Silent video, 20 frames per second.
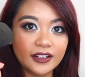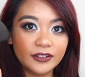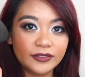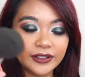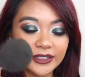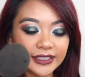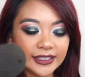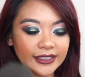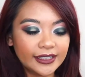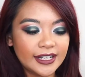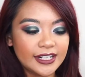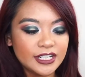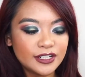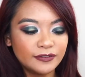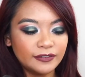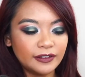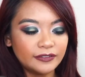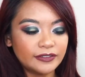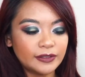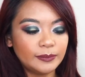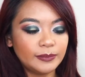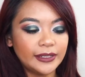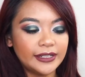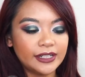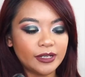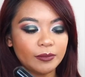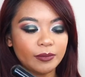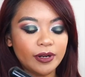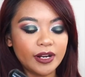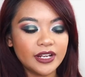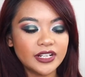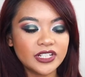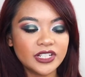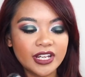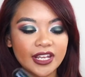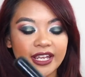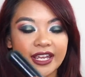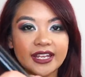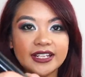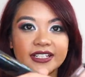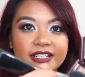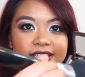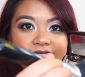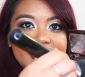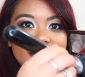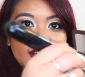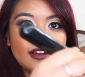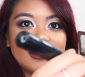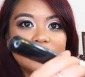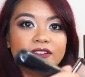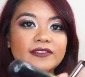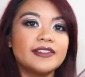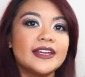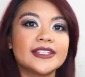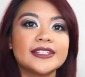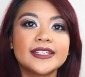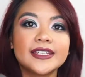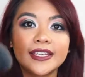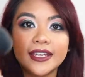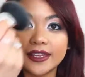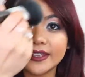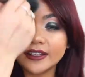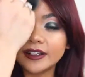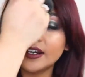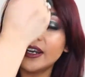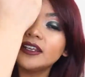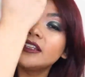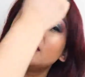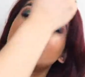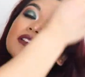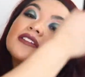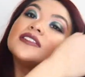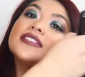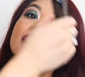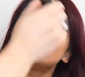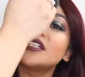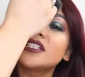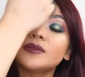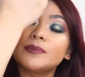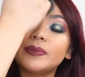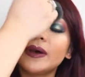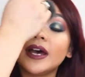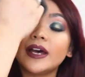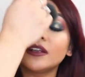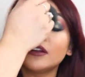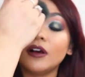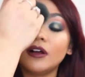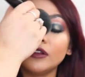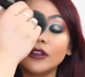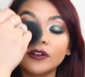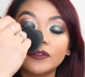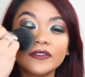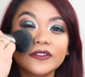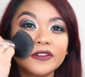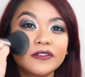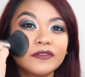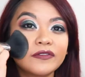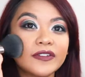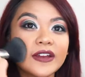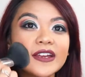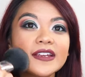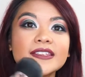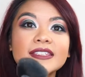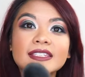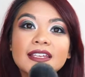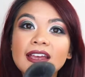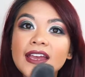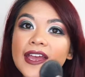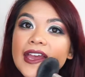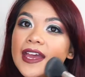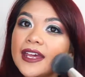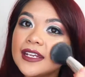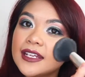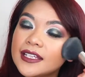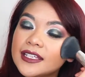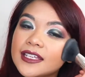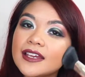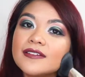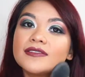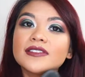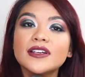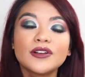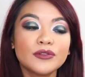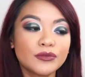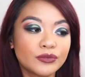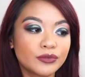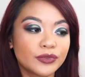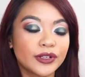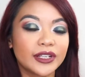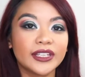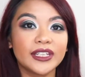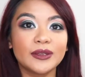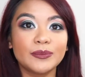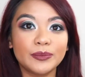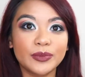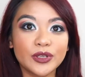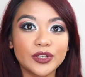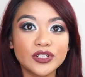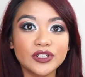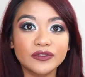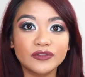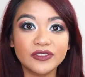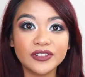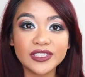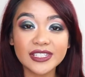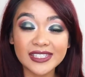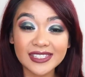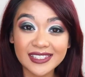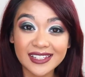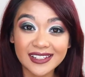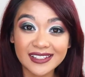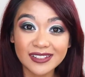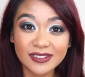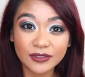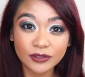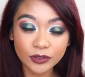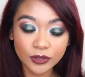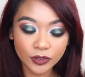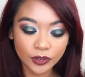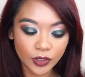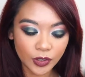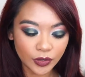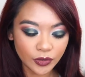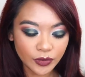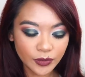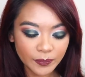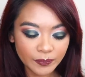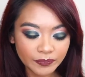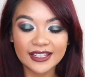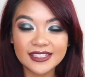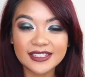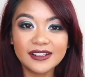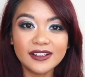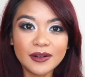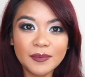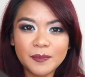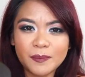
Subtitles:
on a really large fluffy blending brush and just take all of that together and use that to pat all over the face, and it gives a really beautiful subtle glow. It's not